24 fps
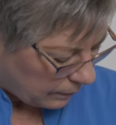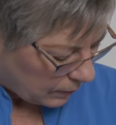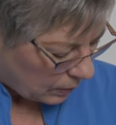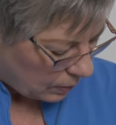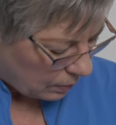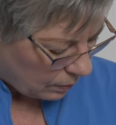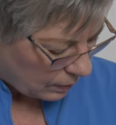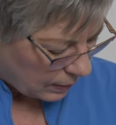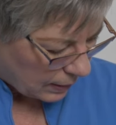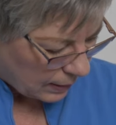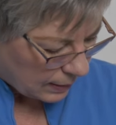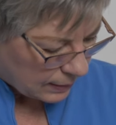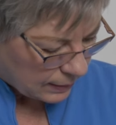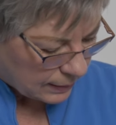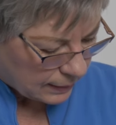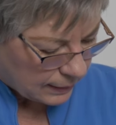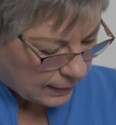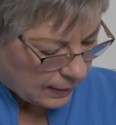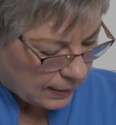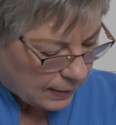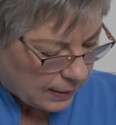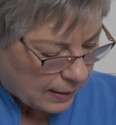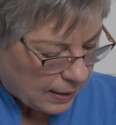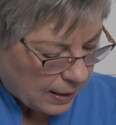You can
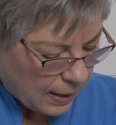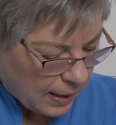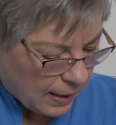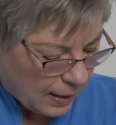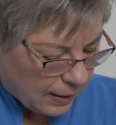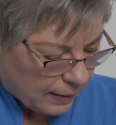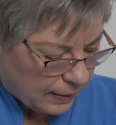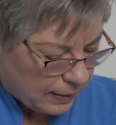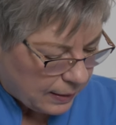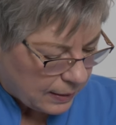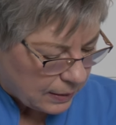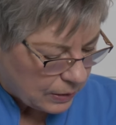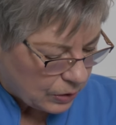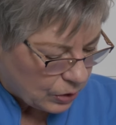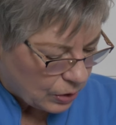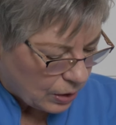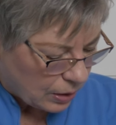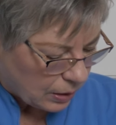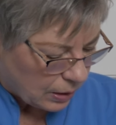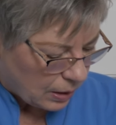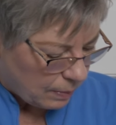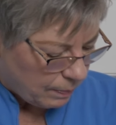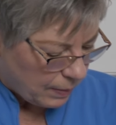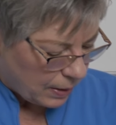see this
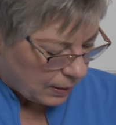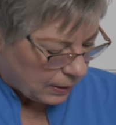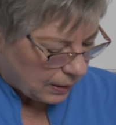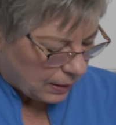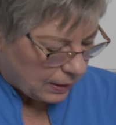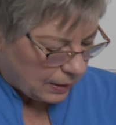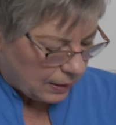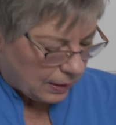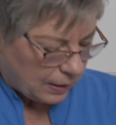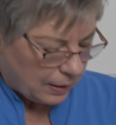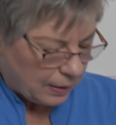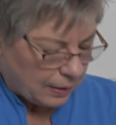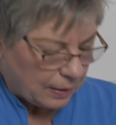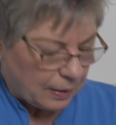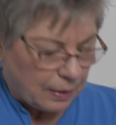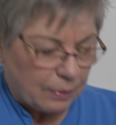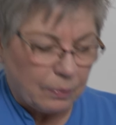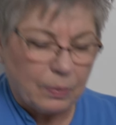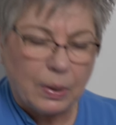chunky monkey here,